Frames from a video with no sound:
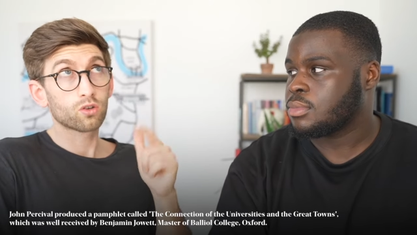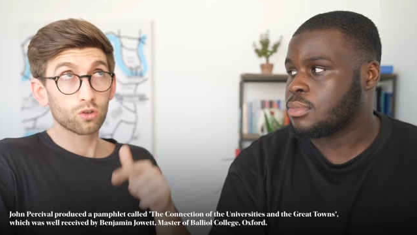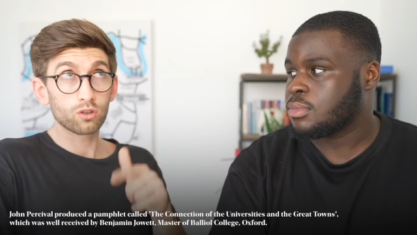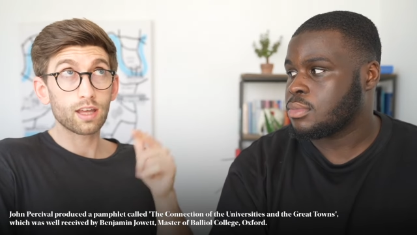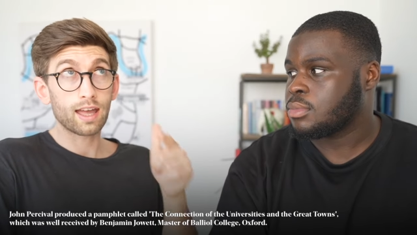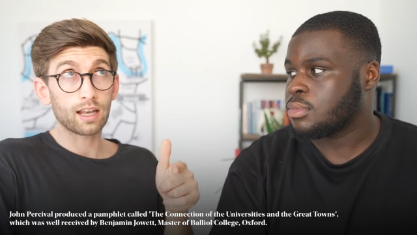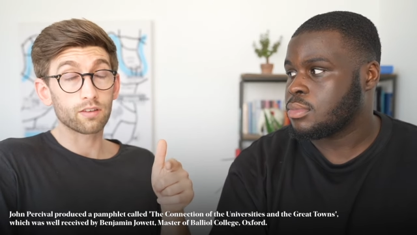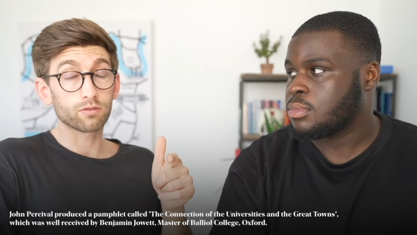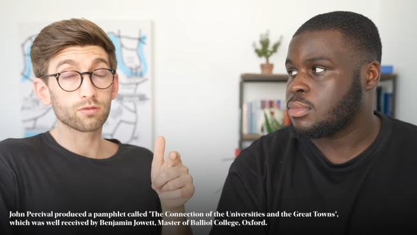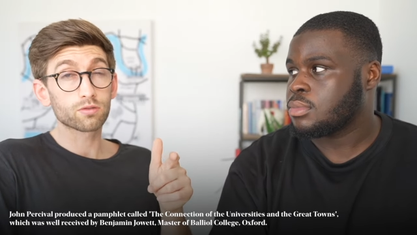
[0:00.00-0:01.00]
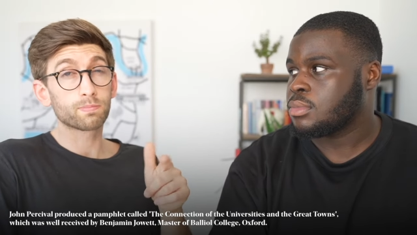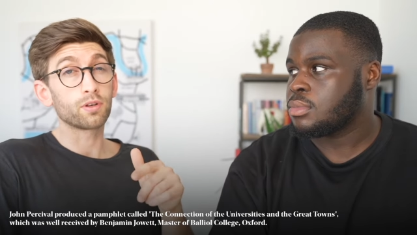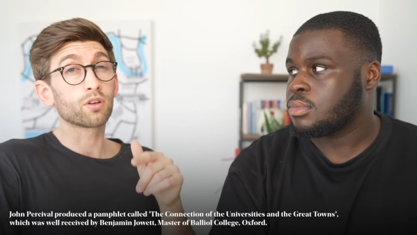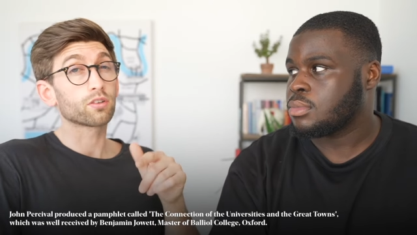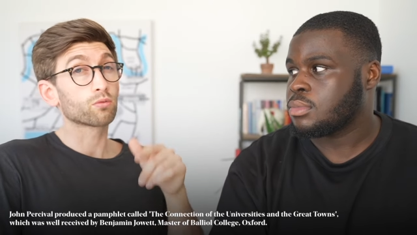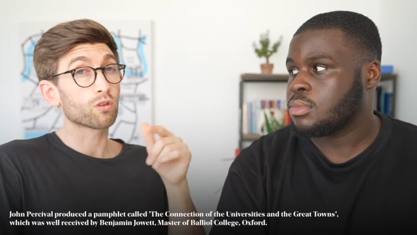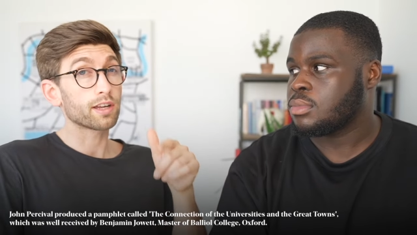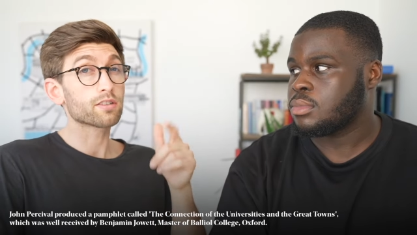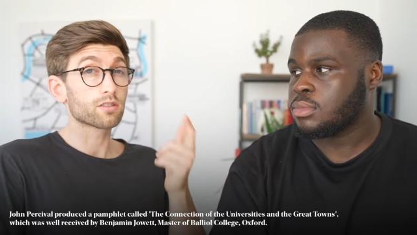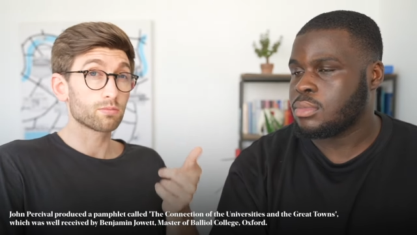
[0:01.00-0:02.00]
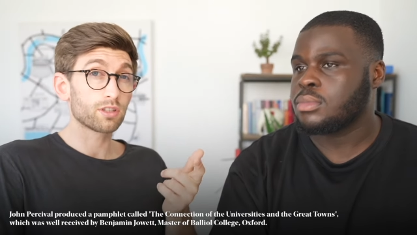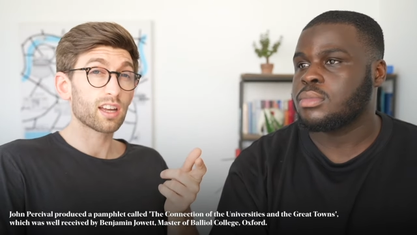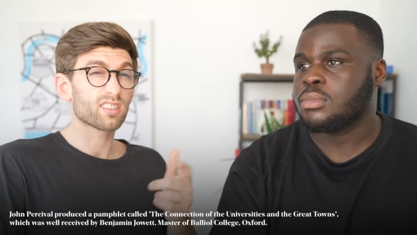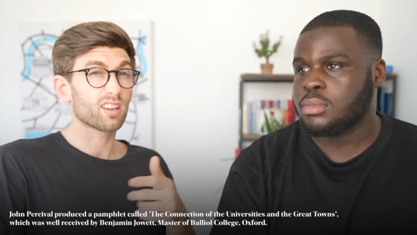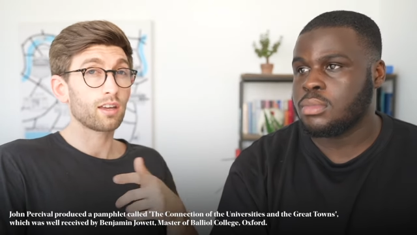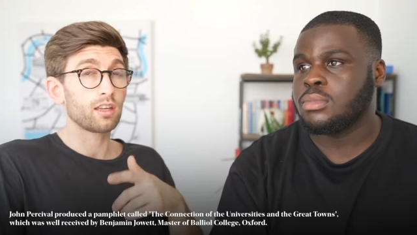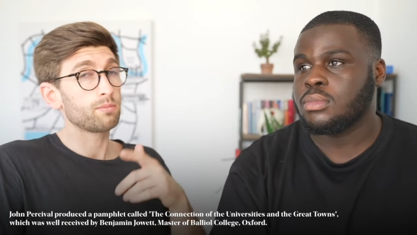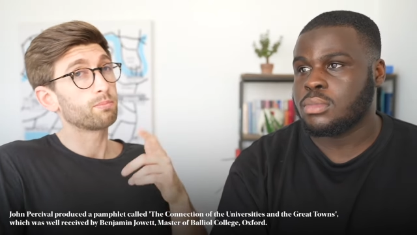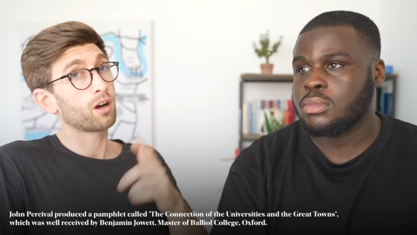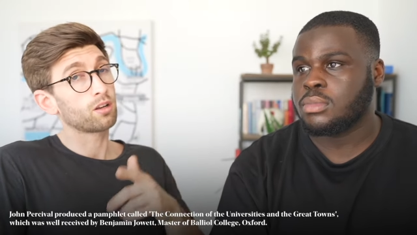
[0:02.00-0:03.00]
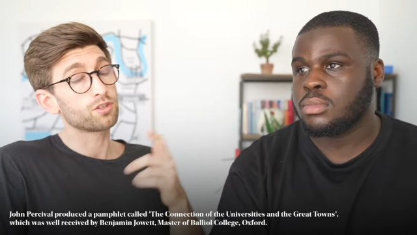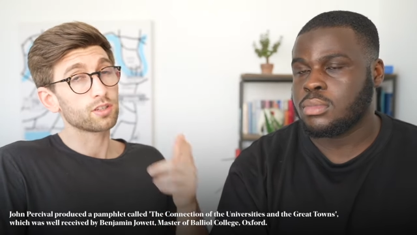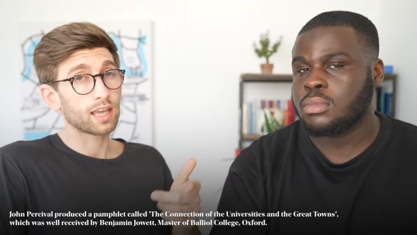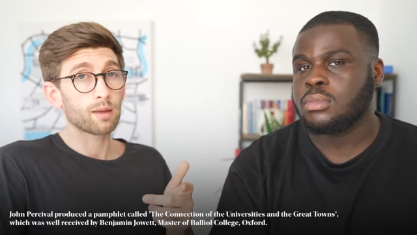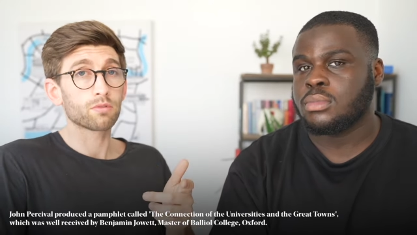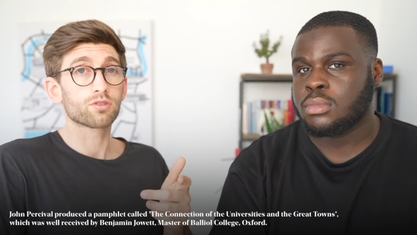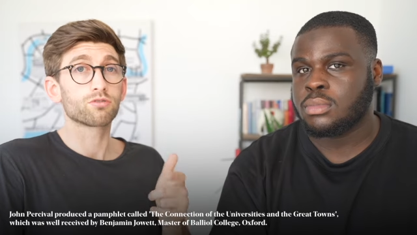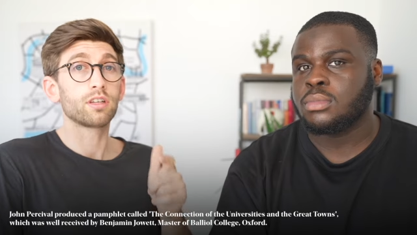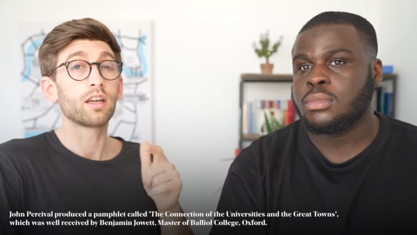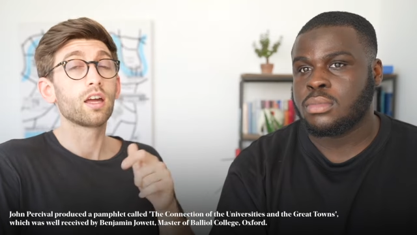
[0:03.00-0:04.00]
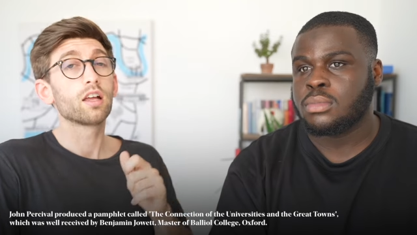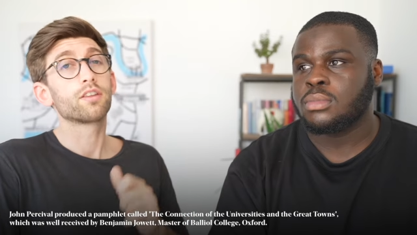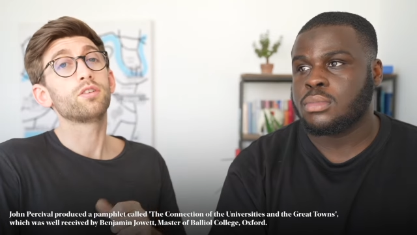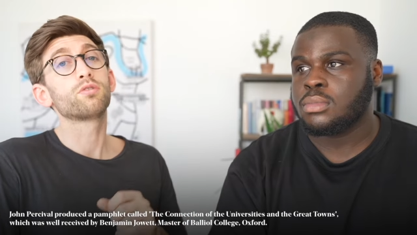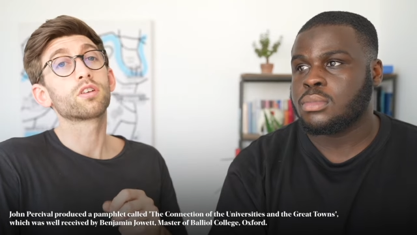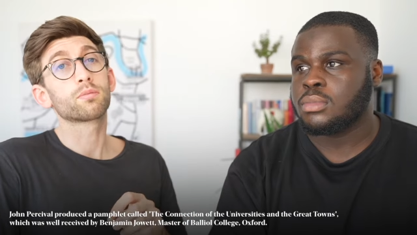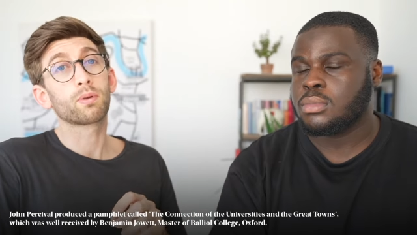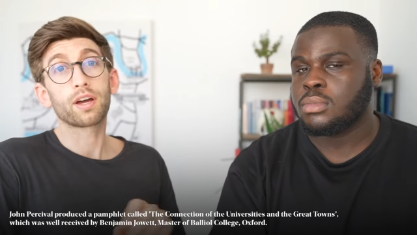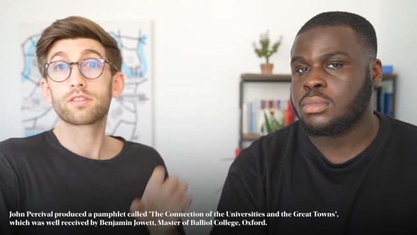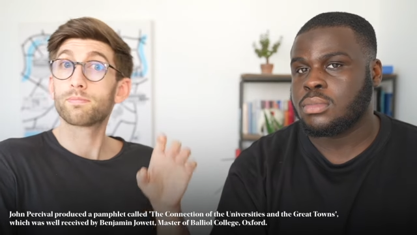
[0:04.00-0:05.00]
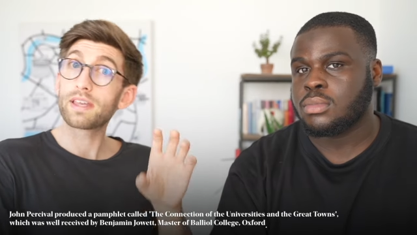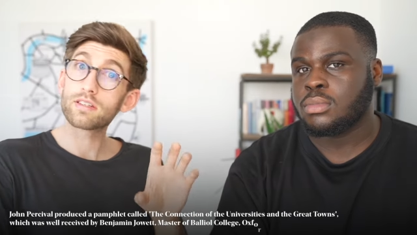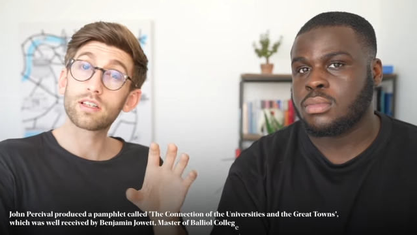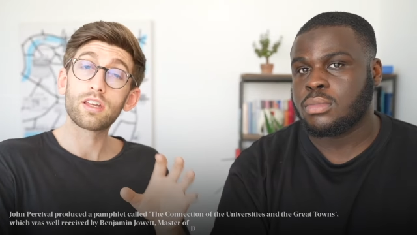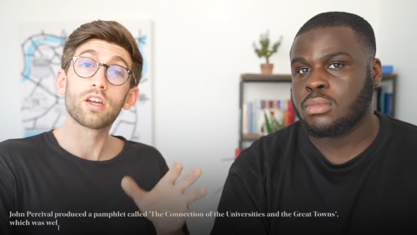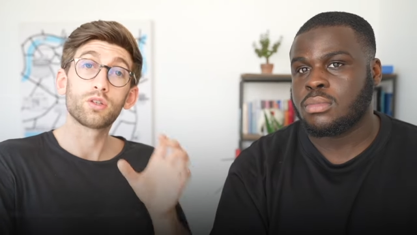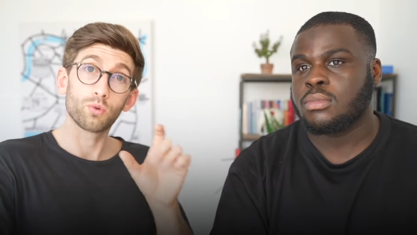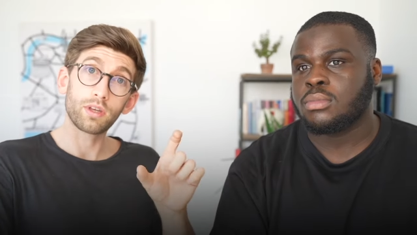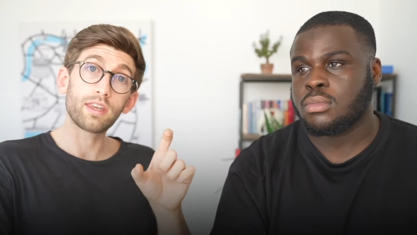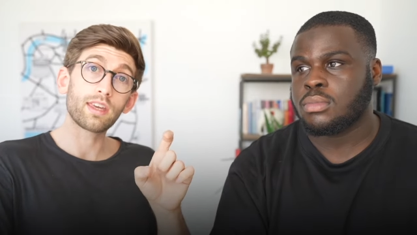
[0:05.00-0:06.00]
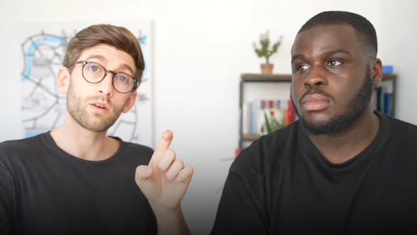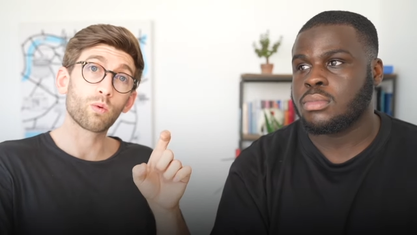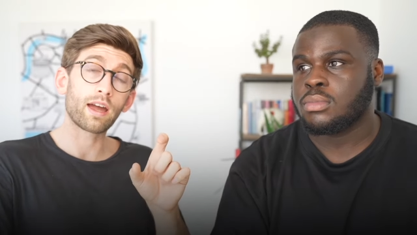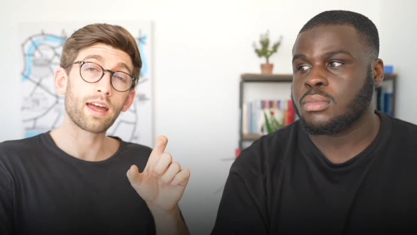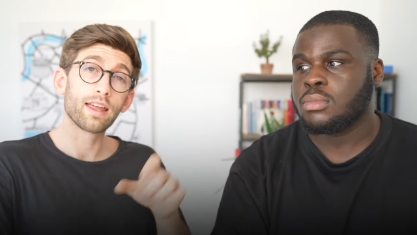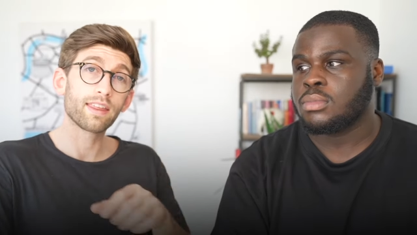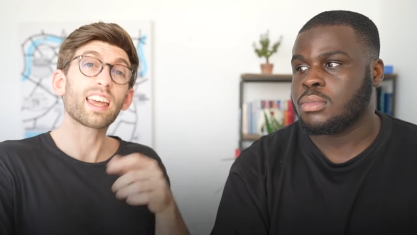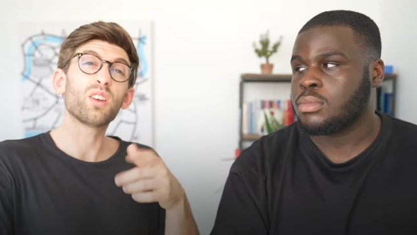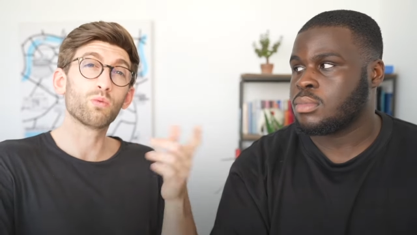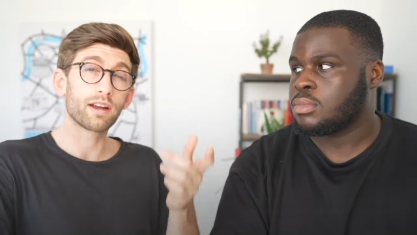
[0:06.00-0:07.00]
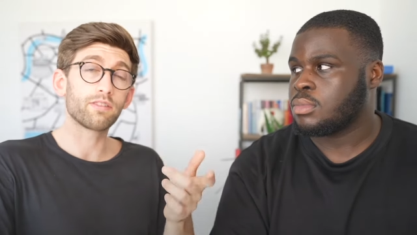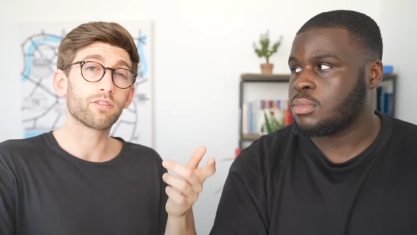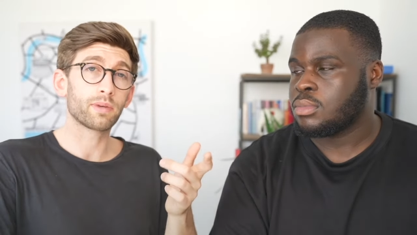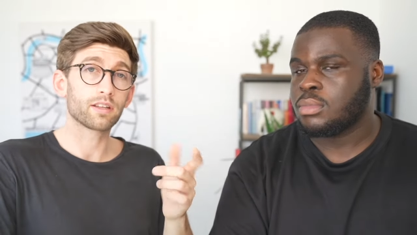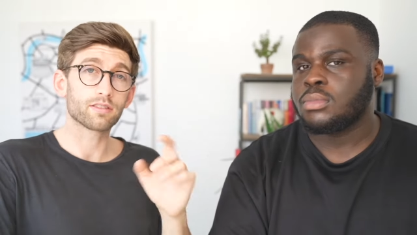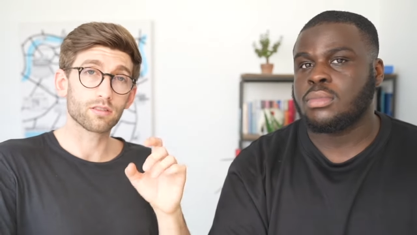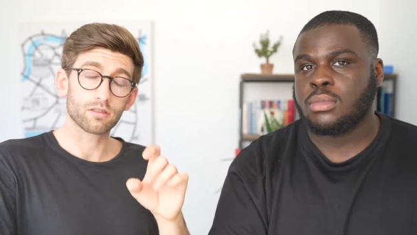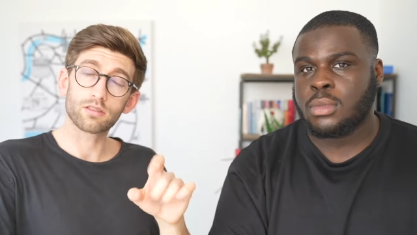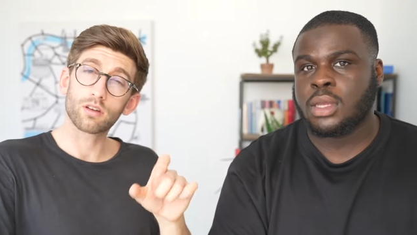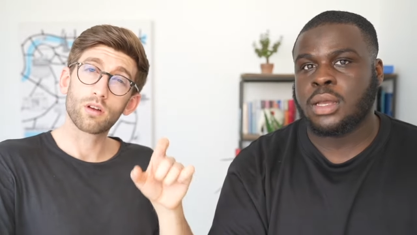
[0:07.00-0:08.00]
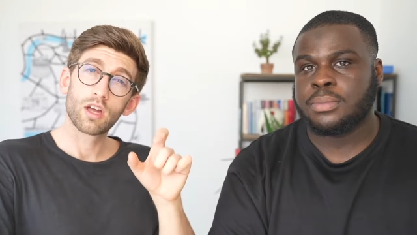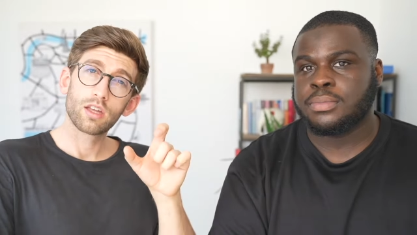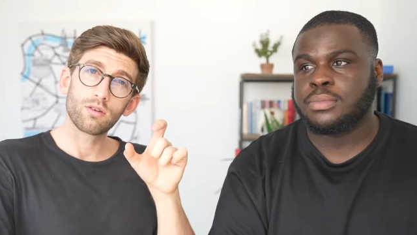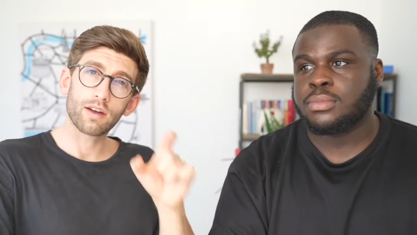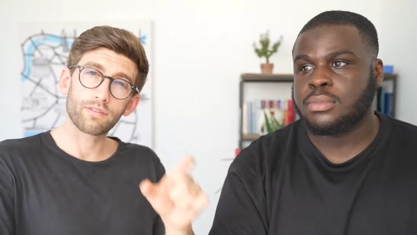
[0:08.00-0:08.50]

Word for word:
Speaker 1: good A-levels but not the right subjects, i.e. biology and chemistry, that you can apply to basically do a year where they get you ready for medicine. So you